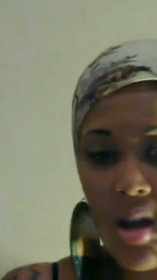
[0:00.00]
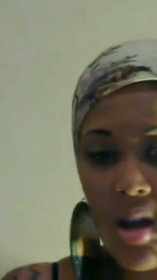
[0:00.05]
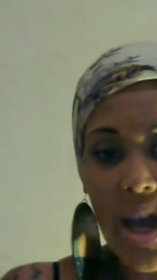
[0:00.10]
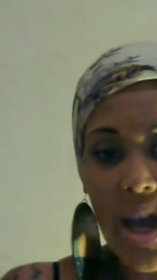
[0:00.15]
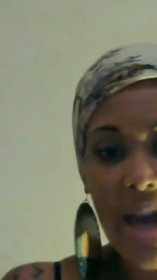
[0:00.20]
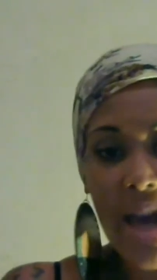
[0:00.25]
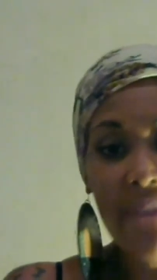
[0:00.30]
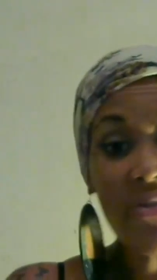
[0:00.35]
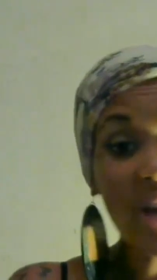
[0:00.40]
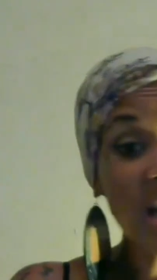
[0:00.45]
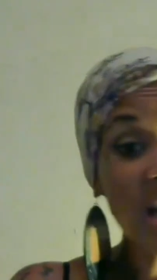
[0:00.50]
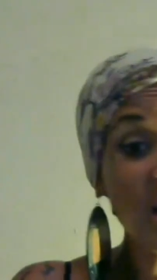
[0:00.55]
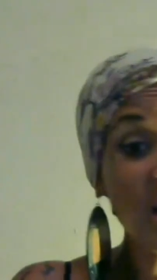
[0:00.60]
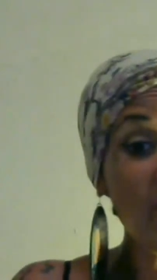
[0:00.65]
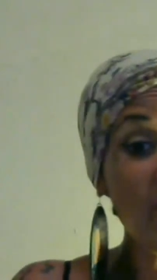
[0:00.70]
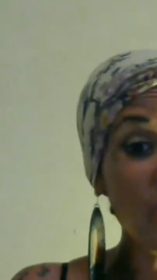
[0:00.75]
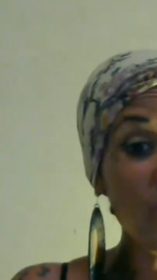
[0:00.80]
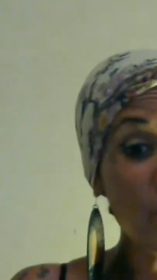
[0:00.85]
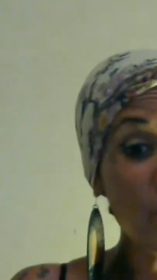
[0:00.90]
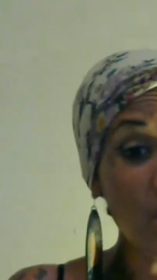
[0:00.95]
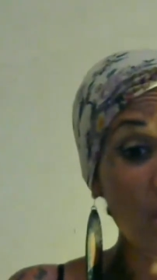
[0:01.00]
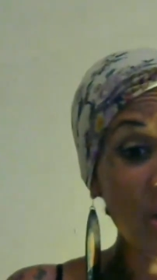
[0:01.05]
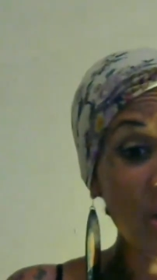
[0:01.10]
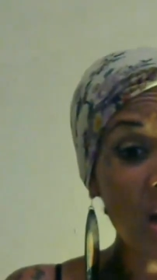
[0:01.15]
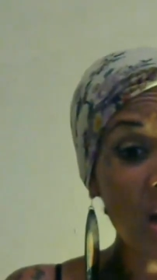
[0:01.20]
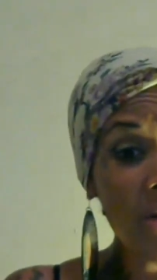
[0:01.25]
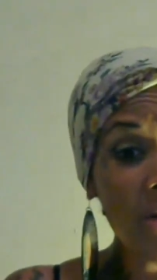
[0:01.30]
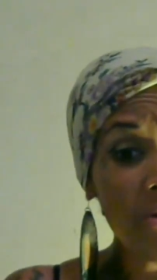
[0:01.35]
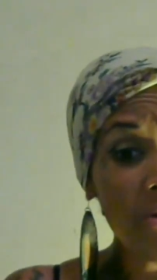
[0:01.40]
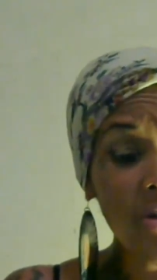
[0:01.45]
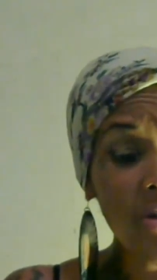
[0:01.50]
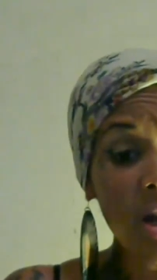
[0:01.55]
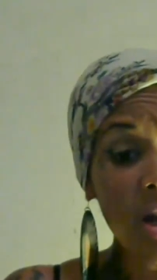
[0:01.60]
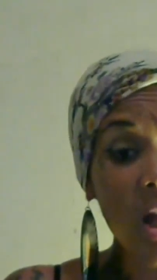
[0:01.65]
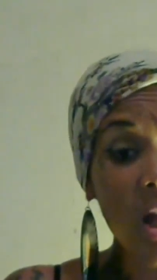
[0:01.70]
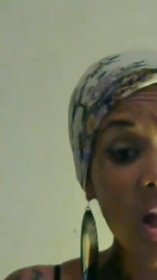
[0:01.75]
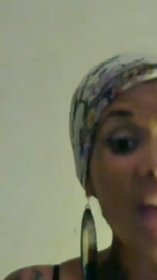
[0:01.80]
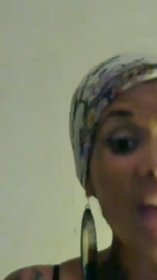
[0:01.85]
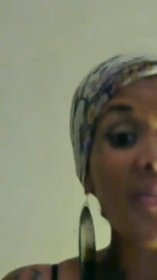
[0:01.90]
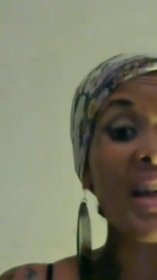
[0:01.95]
If they loved you enough
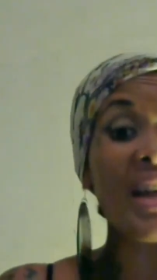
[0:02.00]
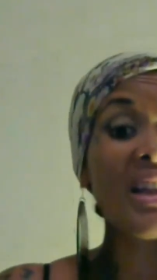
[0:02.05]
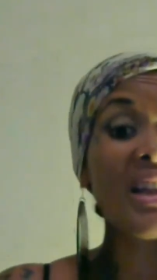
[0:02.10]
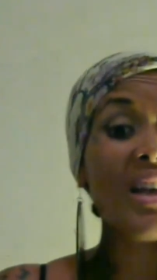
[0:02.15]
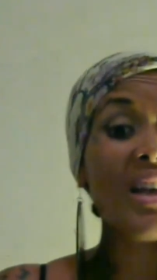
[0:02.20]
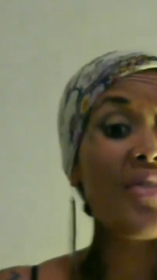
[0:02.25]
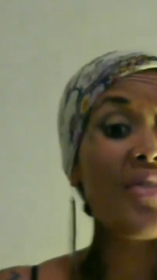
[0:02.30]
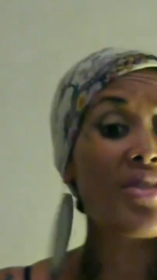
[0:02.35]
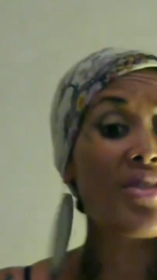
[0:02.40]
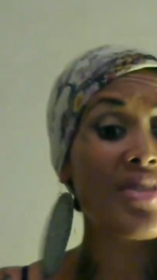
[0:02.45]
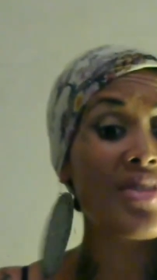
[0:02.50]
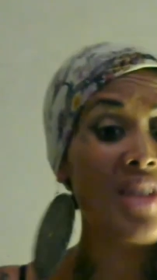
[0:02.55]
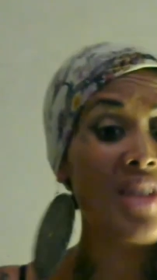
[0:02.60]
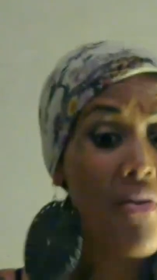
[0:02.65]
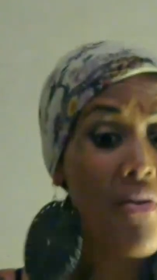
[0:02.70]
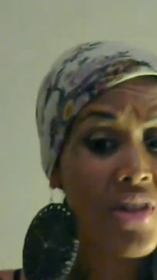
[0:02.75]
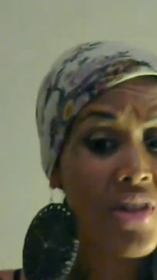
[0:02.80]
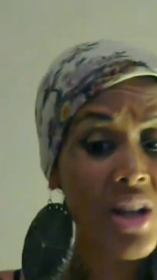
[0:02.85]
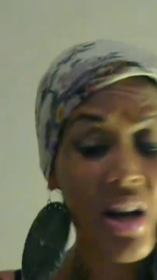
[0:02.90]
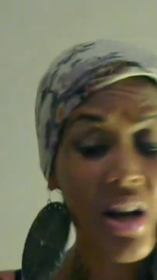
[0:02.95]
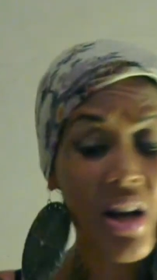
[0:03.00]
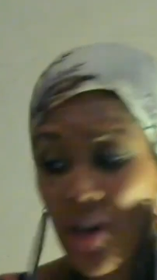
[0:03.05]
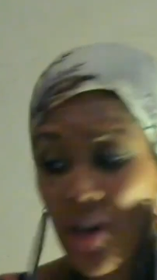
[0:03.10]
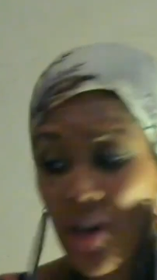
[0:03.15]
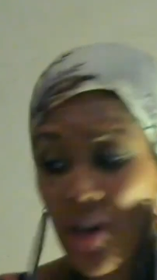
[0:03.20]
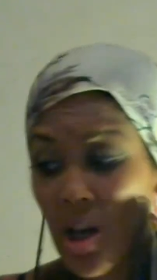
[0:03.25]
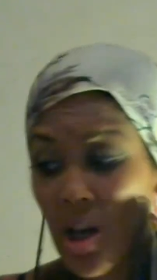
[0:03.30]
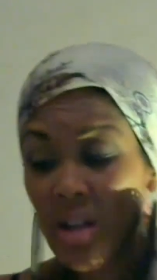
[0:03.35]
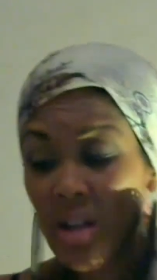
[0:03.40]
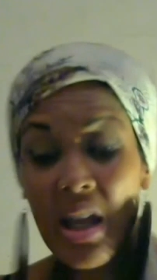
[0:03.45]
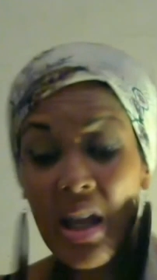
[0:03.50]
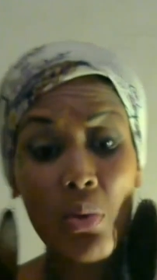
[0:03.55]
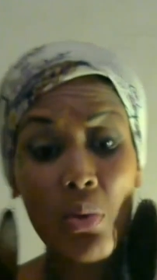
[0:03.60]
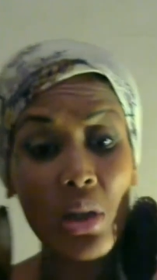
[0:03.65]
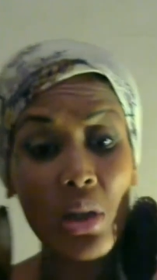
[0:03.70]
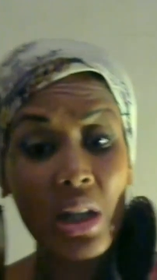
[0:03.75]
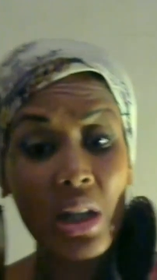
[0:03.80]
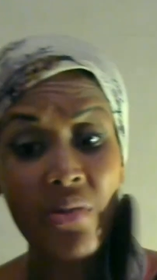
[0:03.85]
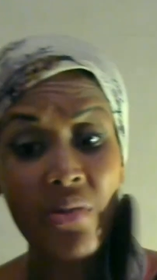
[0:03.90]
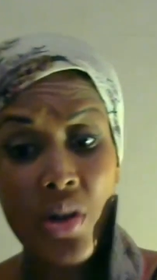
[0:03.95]
and they love their self enough, they will
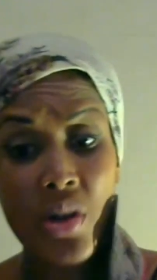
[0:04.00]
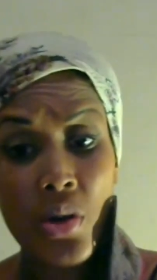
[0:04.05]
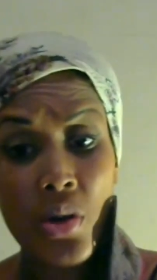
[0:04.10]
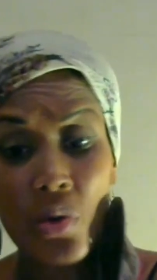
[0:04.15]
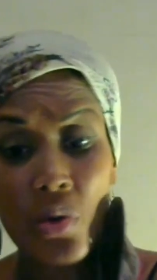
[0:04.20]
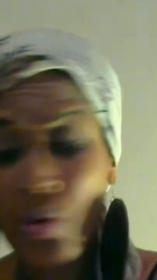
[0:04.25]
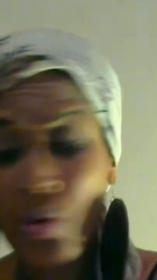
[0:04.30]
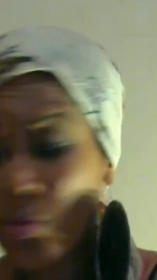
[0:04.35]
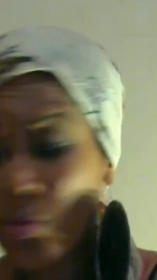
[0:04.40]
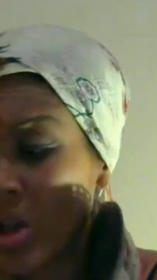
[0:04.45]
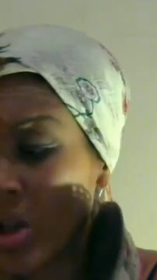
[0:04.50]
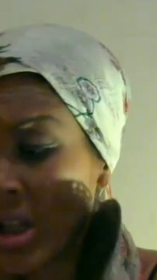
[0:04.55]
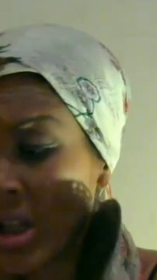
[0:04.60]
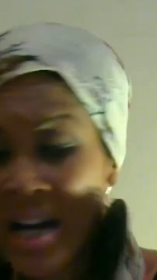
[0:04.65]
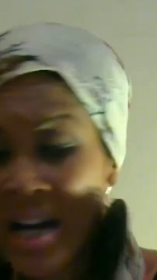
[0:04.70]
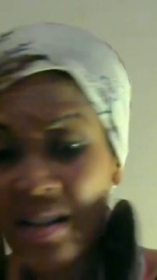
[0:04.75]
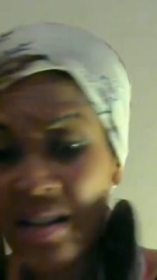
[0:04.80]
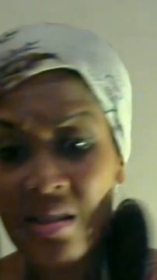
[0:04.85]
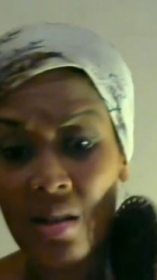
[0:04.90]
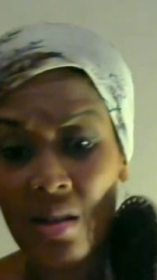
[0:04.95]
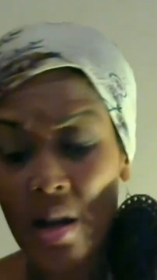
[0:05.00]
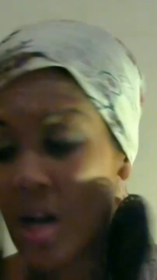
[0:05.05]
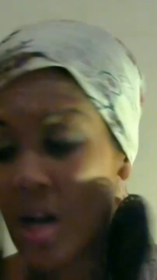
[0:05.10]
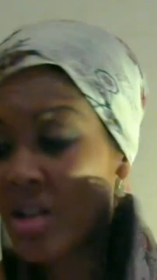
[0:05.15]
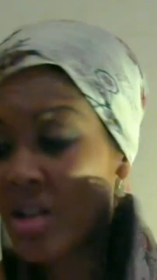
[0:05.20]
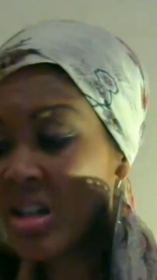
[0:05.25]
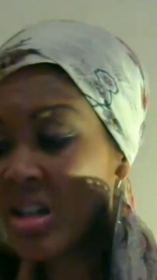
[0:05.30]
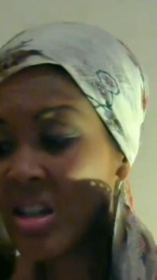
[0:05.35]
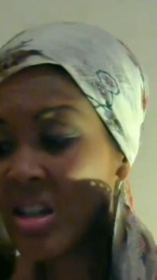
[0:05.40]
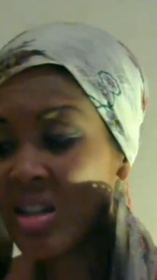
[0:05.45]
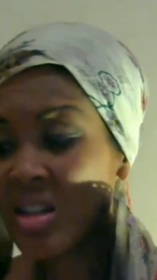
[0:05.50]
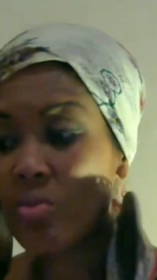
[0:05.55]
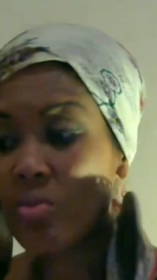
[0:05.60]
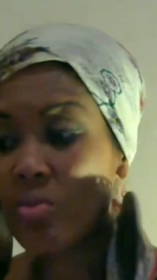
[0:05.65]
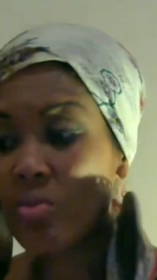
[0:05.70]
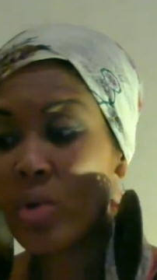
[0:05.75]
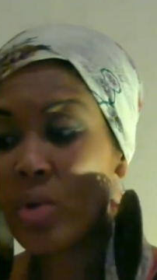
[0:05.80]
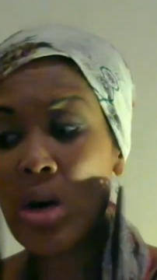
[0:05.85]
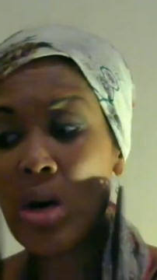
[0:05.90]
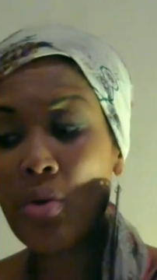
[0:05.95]
love you and realize
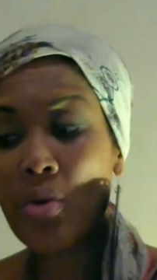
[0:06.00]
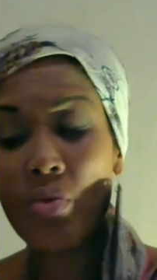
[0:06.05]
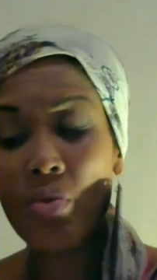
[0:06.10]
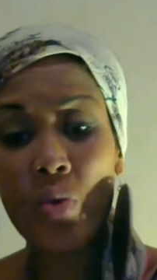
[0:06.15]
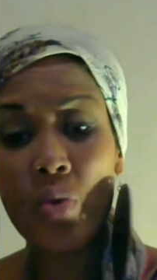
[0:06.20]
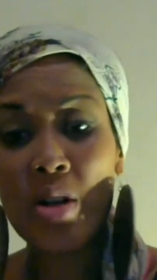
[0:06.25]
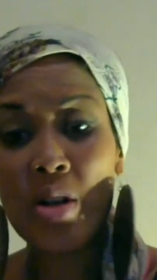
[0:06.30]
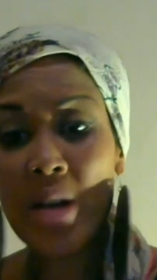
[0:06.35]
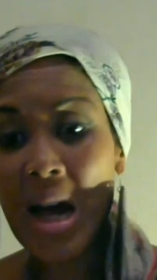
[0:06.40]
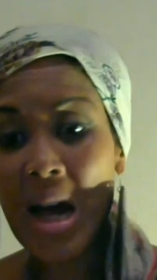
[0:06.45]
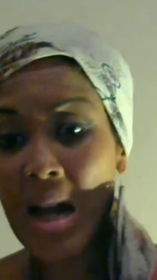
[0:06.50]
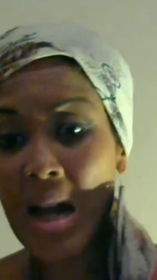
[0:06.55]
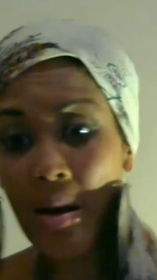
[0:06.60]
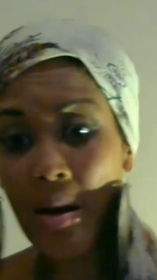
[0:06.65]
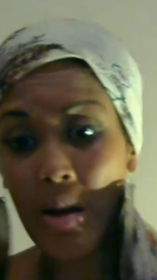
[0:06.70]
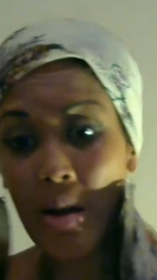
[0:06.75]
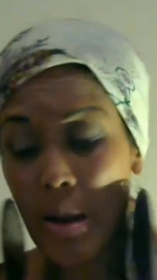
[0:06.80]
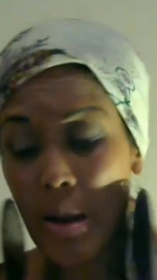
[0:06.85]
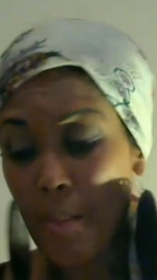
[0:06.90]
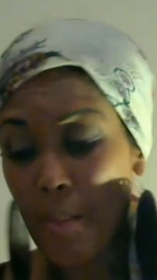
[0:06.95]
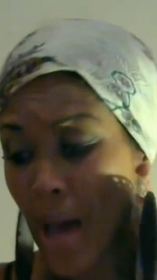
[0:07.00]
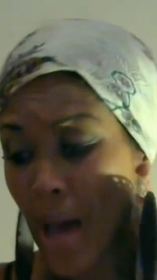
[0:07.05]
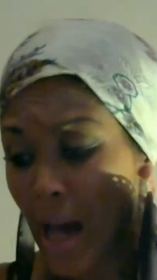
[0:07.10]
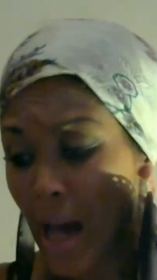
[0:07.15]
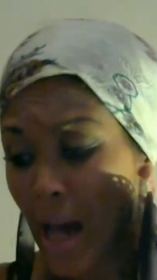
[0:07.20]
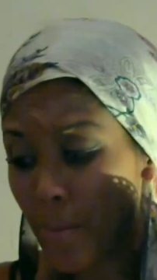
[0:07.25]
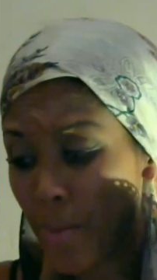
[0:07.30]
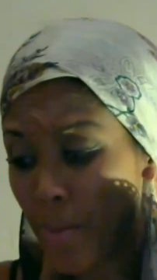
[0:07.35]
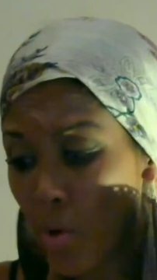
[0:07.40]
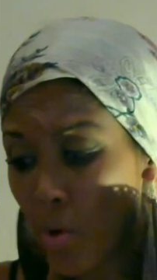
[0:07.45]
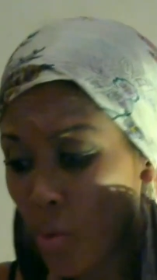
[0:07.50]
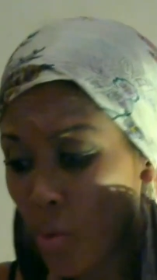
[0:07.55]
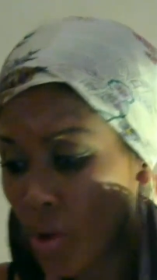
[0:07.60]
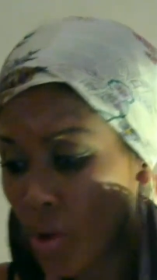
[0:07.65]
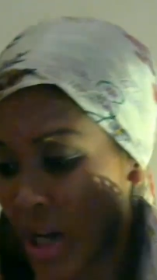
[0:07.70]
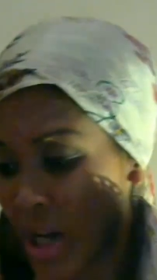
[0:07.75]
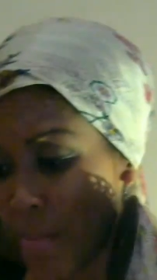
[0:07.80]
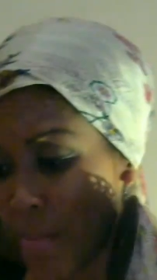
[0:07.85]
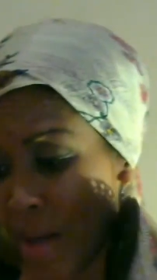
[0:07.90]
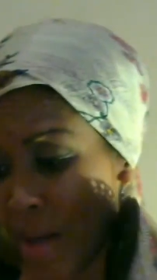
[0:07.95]
we're not compatible, we're
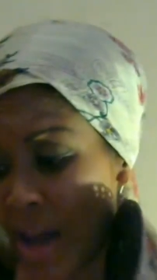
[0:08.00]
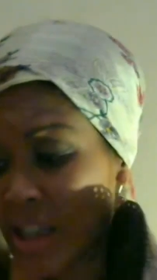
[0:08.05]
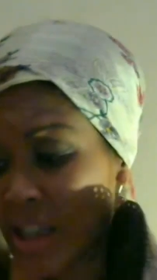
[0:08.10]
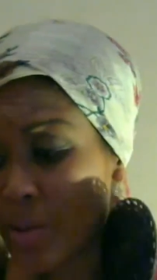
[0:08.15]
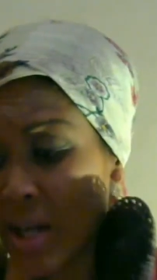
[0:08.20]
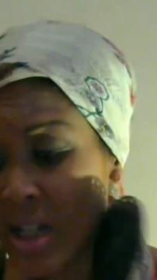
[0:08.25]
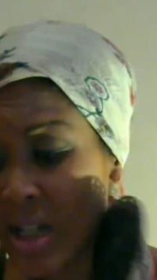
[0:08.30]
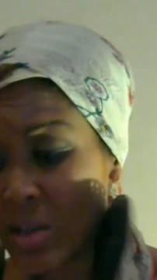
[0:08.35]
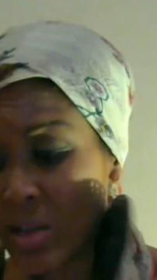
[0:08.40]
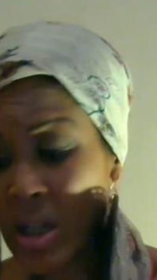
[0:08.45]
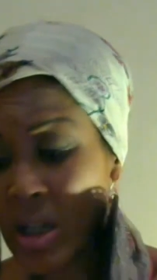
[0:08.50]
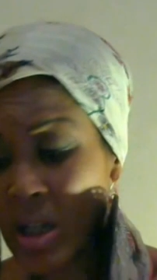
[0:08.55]
not a match, but guess what?